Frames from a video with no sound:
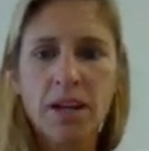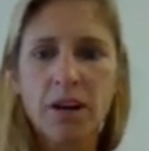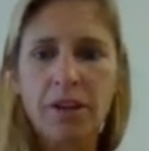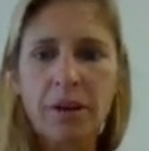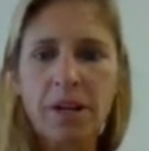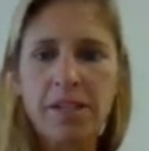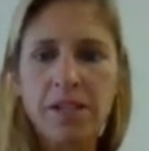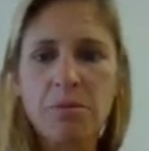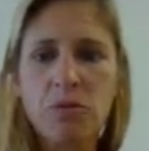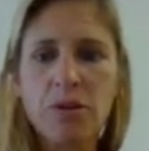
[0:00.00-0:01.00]
okay, when I see
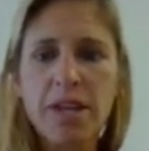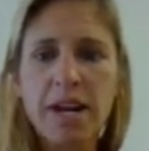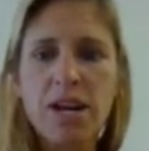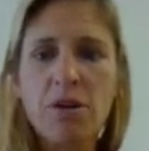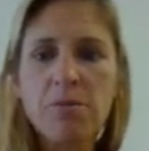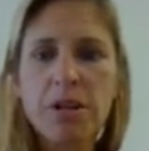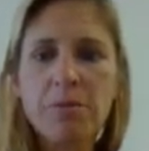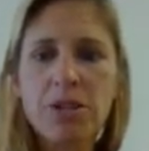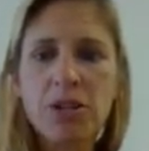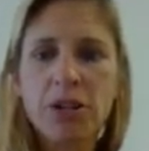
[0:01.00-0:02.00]
the more than, I know I'm going to
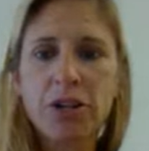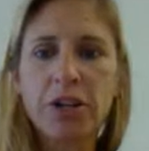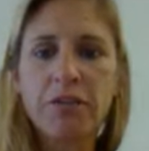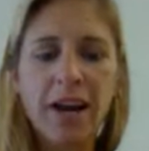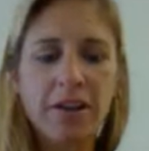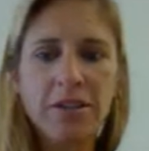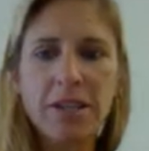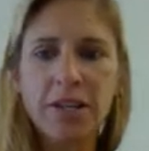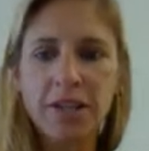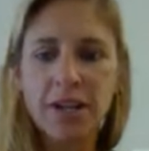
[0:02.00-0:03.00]
be turning around
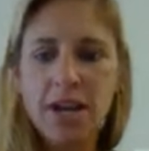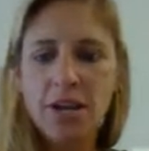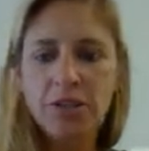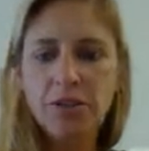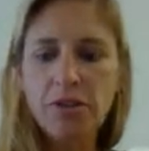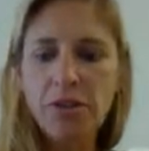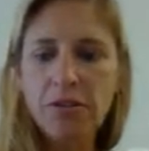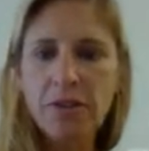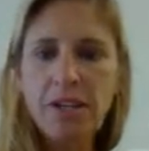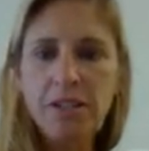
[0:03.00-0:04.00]
here. So the
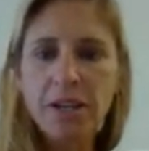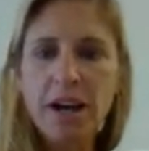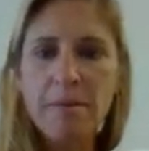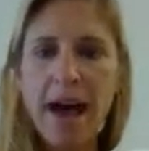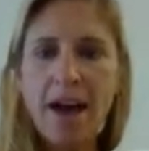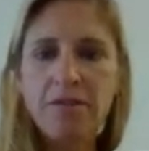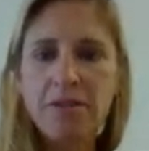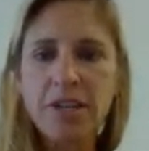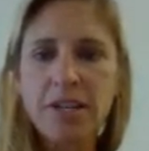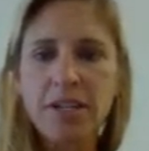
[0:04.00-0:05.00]
3 is going to come after
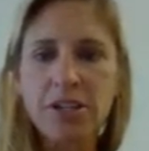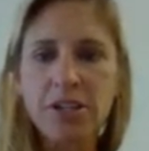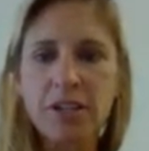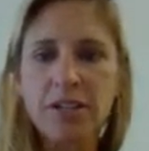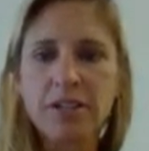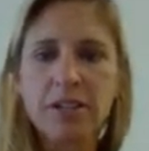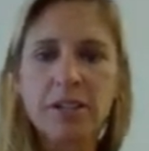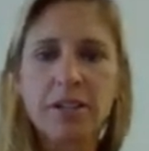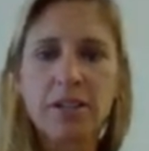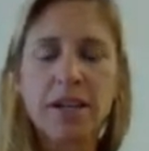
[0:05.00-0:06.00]
the addition.
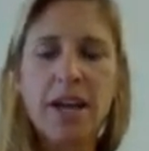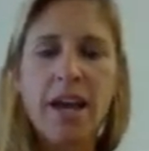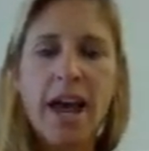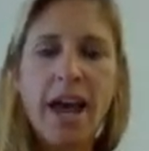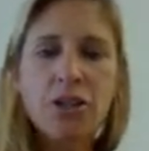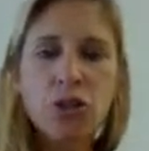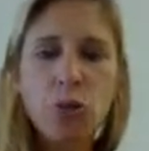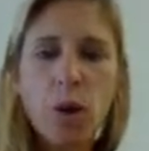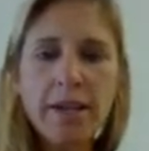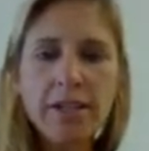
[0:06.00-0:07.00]
And
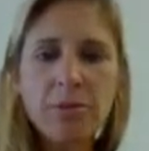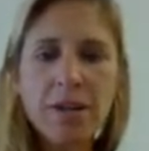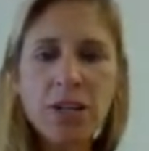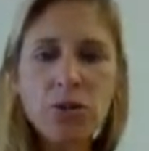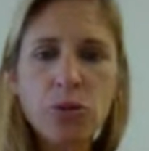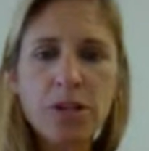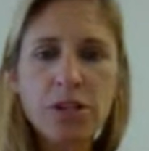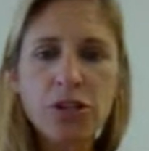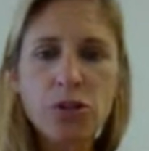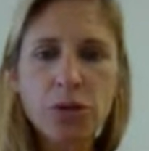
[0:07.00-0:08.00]
twice as many toys
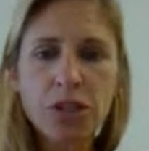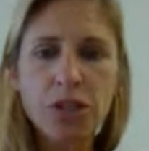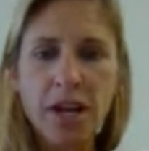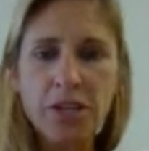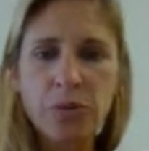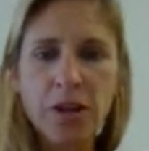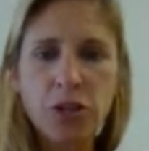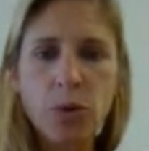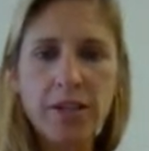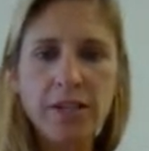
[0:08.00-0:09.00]
as George does. Well,
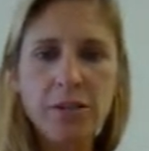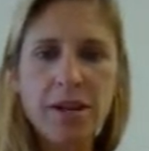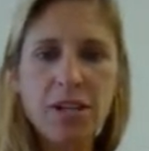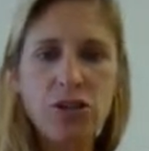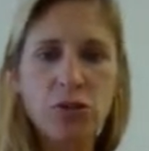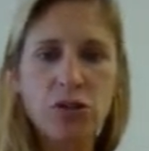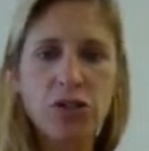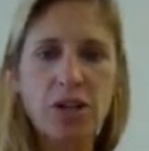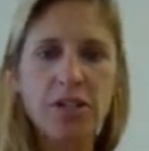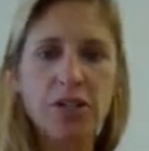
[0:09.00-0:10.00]
twice as many as George
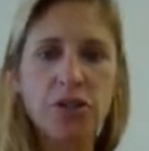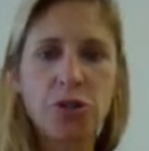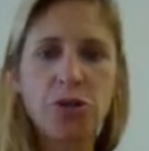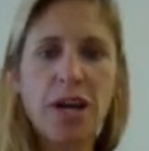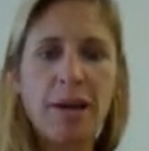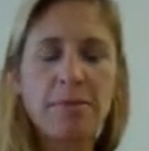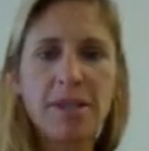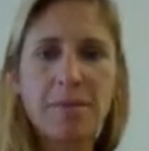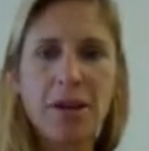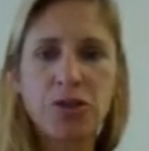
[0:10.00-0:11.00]
does is 2 times the
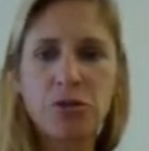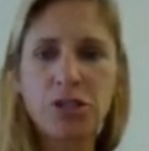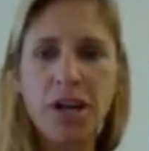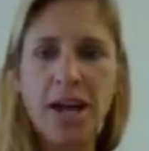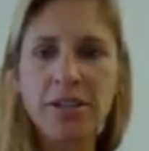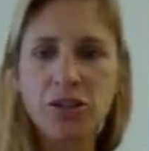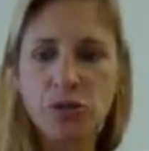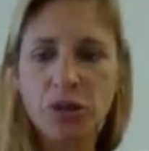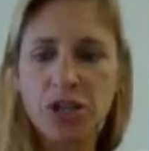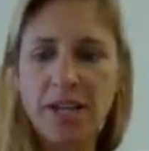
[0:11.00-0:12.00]
amount George has, and
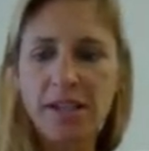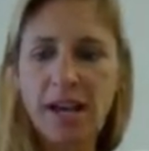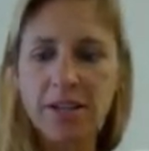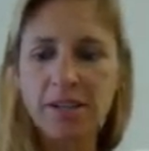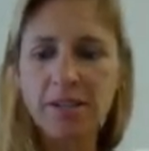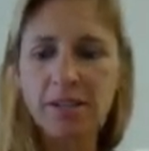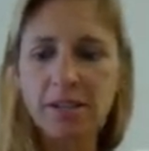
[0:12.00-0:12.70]
George has X.